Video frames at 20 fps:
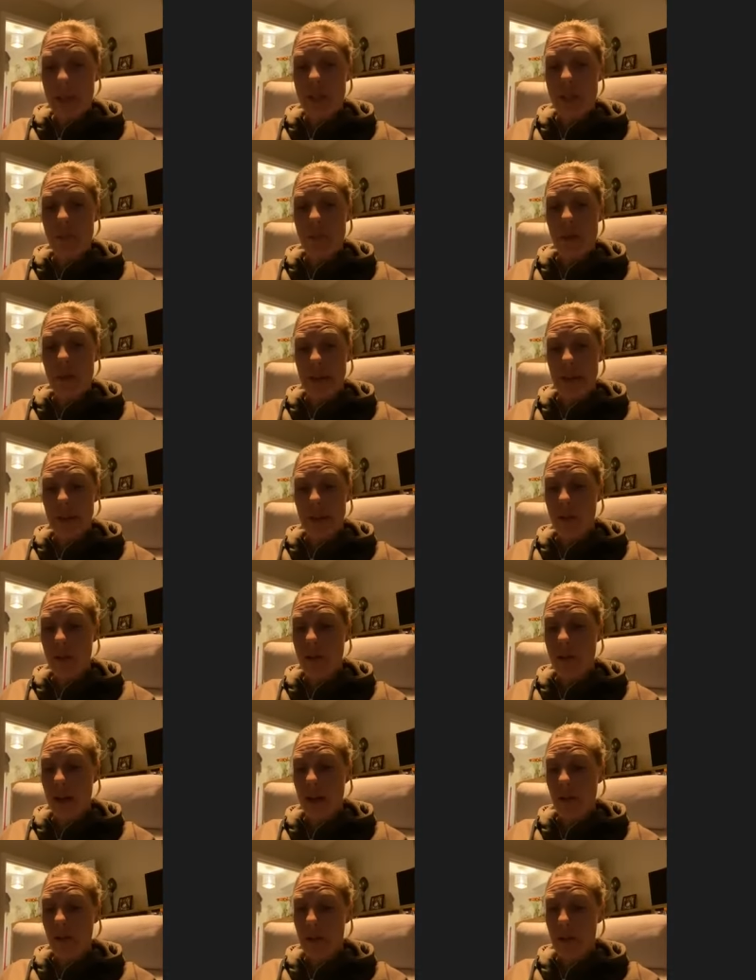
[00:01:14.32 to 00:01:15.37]
so manual
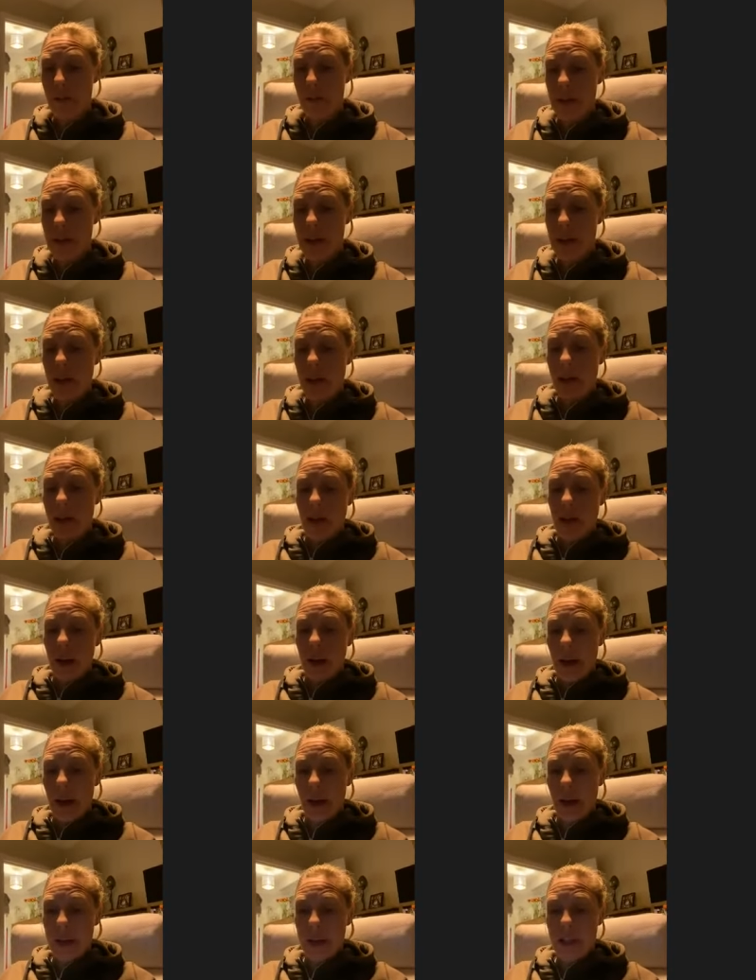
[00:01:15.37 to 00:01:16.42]
therapy.
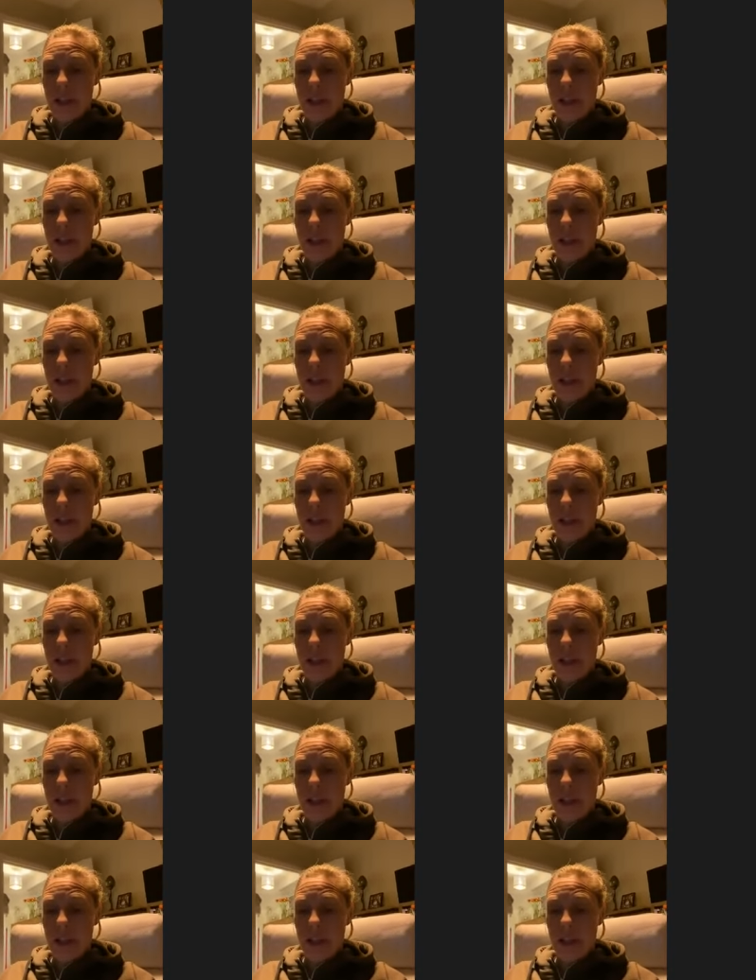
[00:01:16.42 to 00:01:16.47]
Uh,